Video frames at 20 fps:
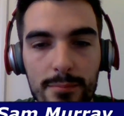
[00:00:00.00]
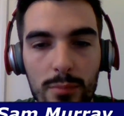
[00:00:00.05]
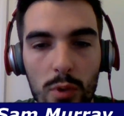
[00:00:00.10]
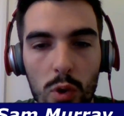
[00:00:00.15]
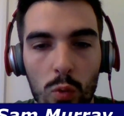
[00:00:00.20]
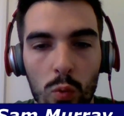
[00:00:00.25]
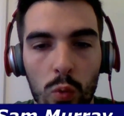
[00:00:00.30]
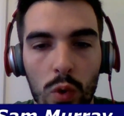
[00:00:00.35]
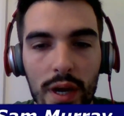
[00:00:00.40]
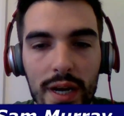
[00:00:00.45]

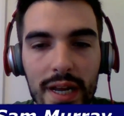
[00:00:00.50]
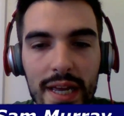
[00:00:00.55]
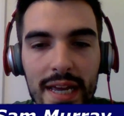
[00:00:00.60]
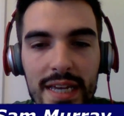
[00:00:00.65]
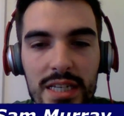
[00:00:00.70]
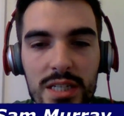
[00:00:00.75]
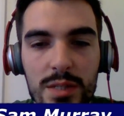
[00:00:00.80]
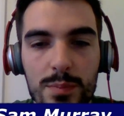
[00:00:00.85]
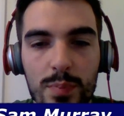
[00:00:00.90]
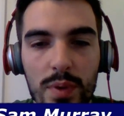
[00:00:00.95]
What
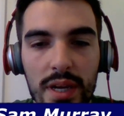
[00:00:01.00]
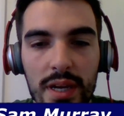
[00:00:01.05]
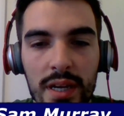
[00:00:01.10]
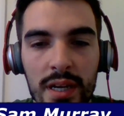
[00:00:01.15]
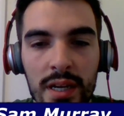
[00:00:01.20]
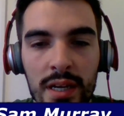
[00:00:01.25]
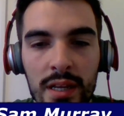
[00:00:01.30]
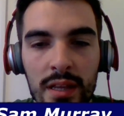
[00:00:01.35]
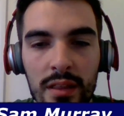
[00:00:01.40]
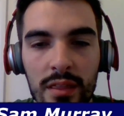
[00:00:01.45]
has
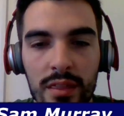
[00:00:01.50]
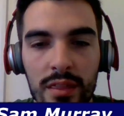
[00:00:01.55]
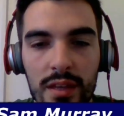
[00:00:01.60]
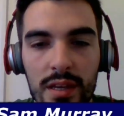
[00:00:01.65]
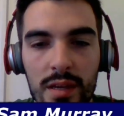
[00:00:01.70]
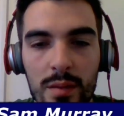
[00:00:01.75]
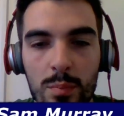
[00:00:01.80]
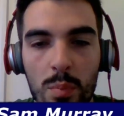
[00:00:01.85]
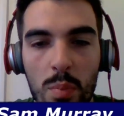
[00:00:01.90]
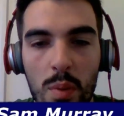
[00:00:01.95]
been
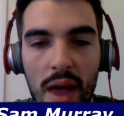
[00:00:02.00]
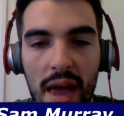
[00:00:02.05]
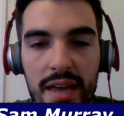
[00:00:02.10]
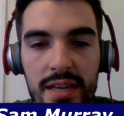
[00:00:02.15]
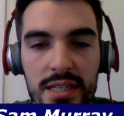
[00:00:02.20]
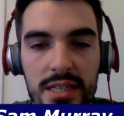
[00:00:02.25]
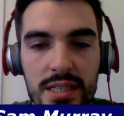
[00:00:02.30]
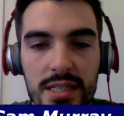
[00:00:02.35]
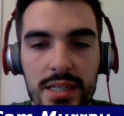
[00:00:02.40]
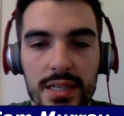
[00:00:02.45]
the
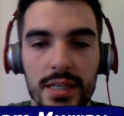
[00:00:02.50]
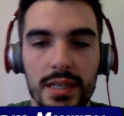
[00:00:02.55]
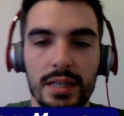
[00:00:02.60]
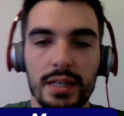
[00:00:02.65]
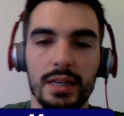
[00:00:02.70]
best